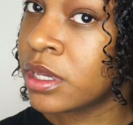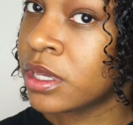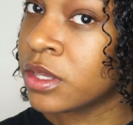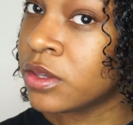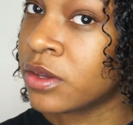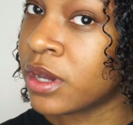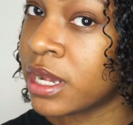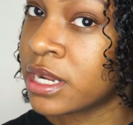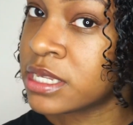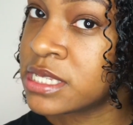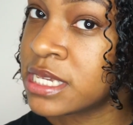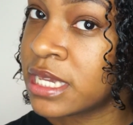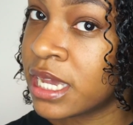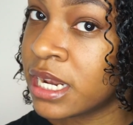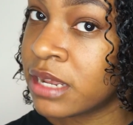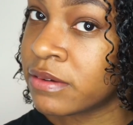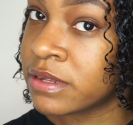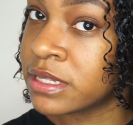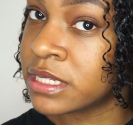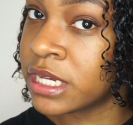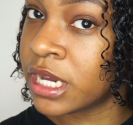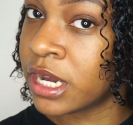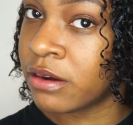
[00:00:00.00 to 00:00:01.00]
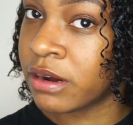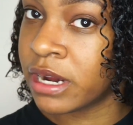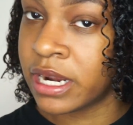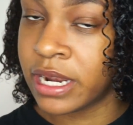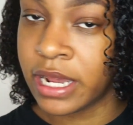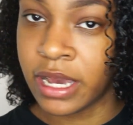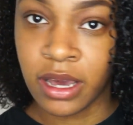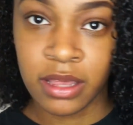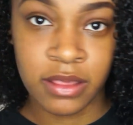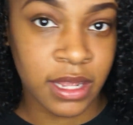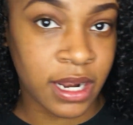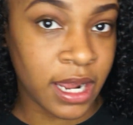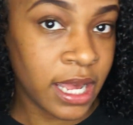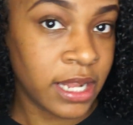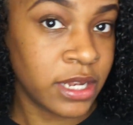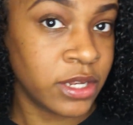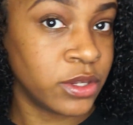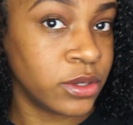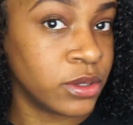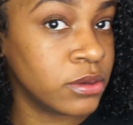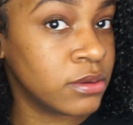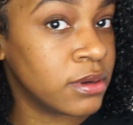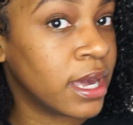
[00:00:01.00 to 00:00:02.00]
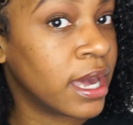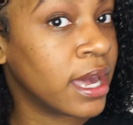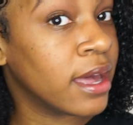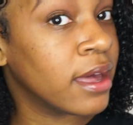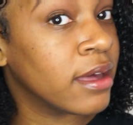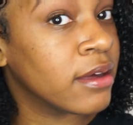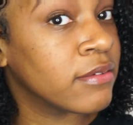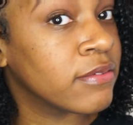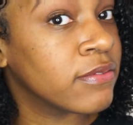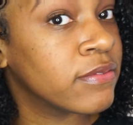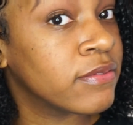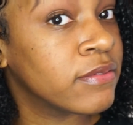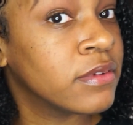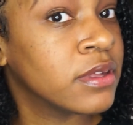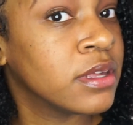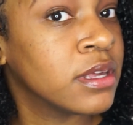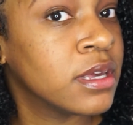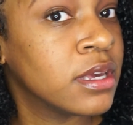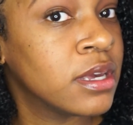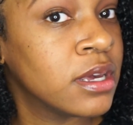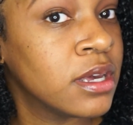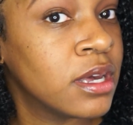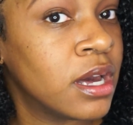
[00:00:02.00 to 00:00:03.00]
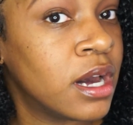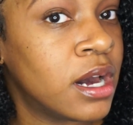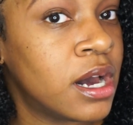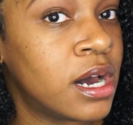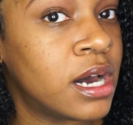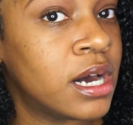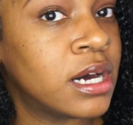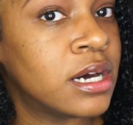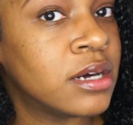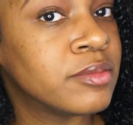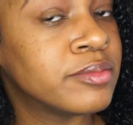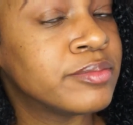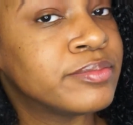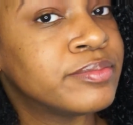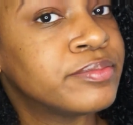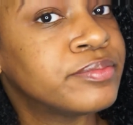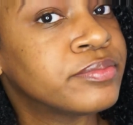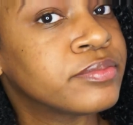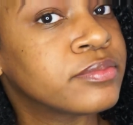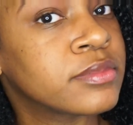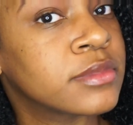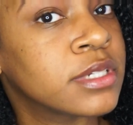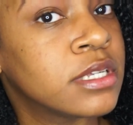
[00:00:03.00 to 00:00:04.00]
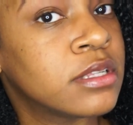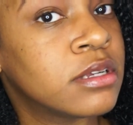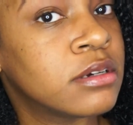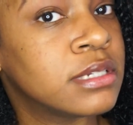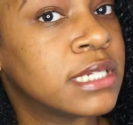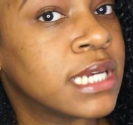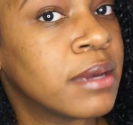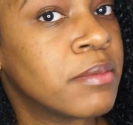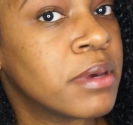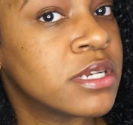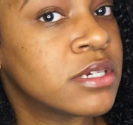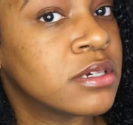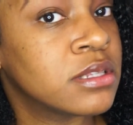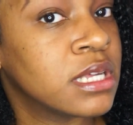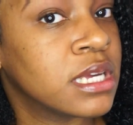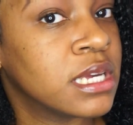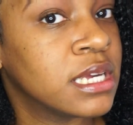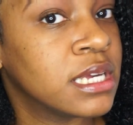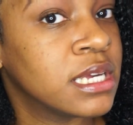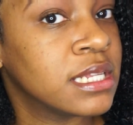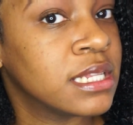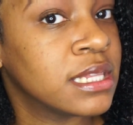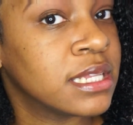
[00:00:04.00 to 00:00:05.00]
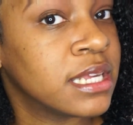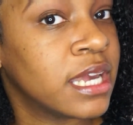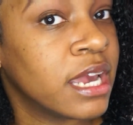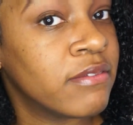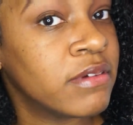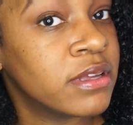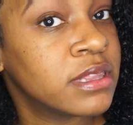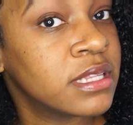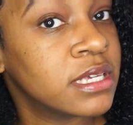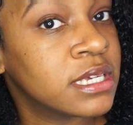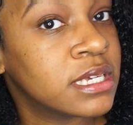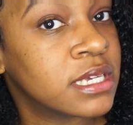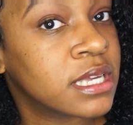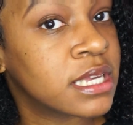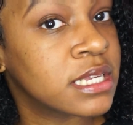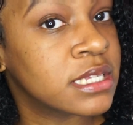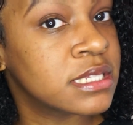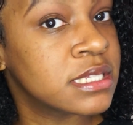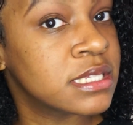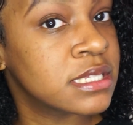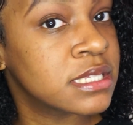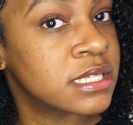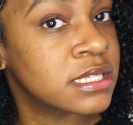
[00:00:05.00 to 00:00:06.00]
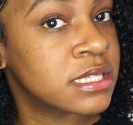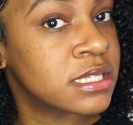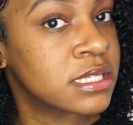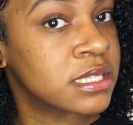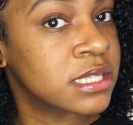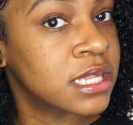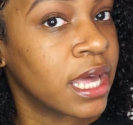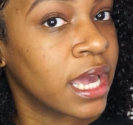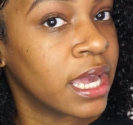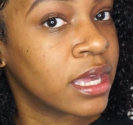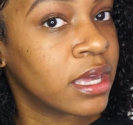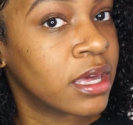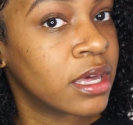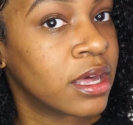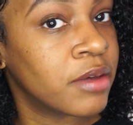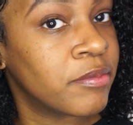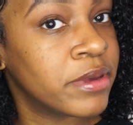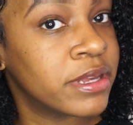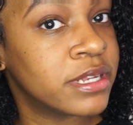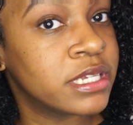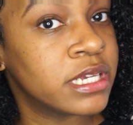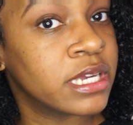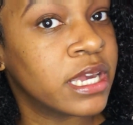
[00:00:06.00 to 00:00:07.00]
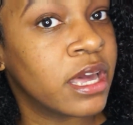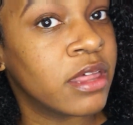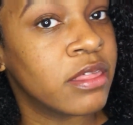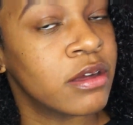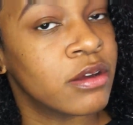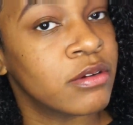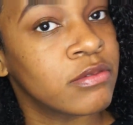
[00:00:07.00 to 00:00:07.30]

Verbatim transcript: You honestly can't even tell right now that I do have um, a little damage on the end. Everything is like coming together